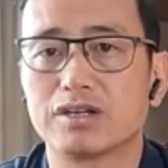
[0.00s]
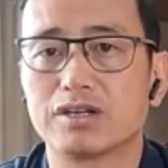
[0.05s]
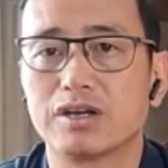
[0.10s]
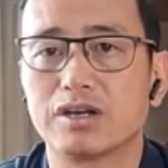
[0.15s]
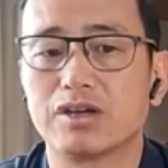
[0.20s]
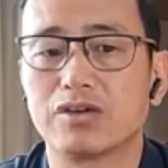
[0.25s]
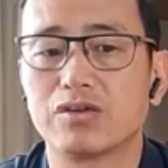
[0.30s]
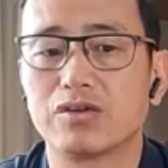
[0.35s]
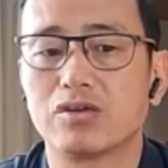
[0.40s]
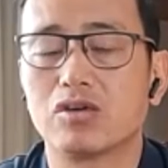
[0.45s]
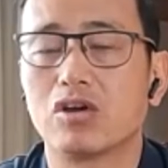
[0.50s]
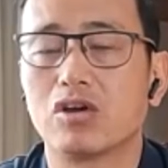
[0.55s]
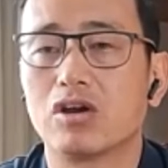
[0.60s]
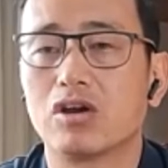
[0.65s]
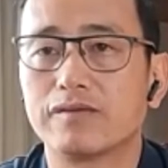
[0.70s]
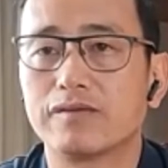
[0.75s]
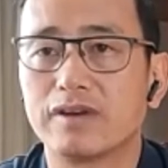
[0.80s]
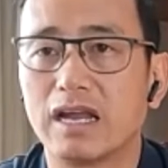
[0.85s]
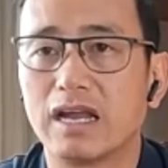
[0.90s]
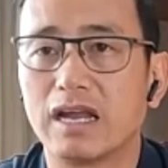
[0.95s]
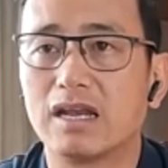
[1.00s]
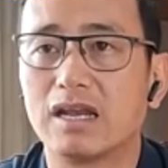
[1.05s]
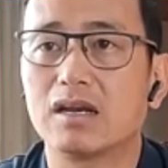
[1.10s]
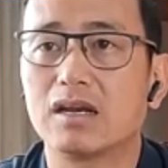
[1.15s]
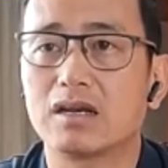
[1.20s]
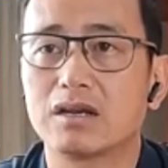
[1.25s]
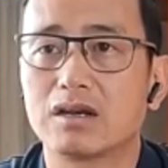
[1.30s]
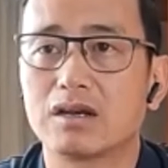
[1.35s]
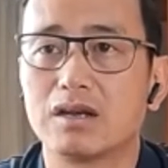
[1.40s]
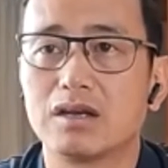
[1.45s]
a lot of
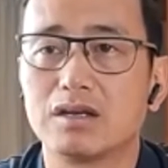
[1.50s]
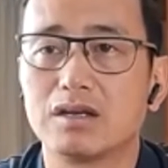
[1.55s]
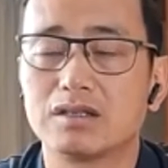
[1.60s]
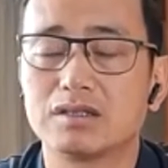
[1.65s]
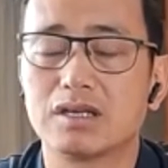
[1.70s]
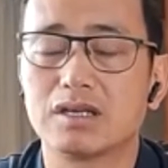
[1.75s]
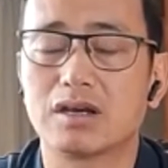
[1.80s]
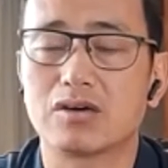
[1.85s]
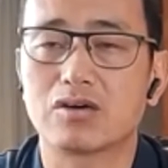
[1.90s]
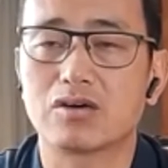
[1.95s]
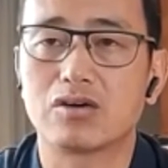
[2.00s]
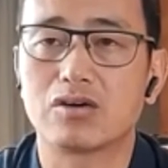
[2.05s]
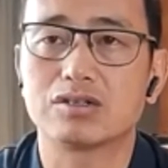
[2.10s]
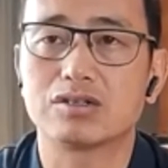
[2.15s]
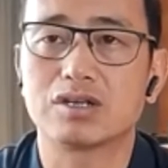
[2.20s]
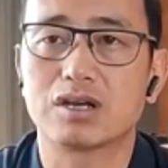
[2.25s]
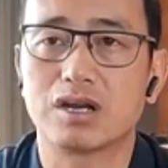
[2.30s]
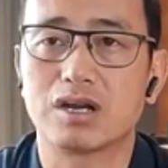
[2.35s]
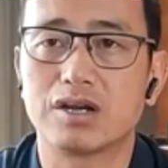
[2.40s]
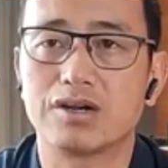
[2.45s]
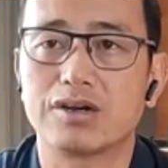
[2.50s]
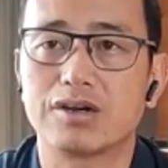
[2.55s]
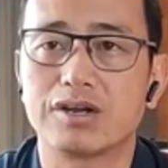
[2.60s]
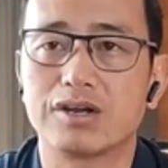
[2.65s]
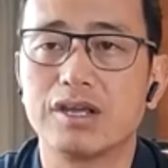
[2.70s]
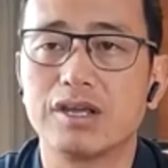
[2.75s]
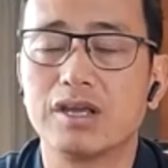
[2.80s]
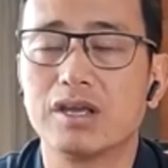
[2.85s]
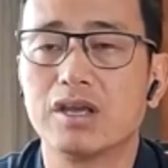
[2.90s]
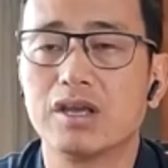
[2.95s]
talented kids across the
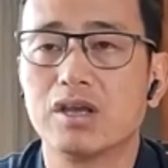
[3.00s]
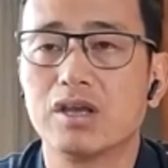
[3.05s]
country,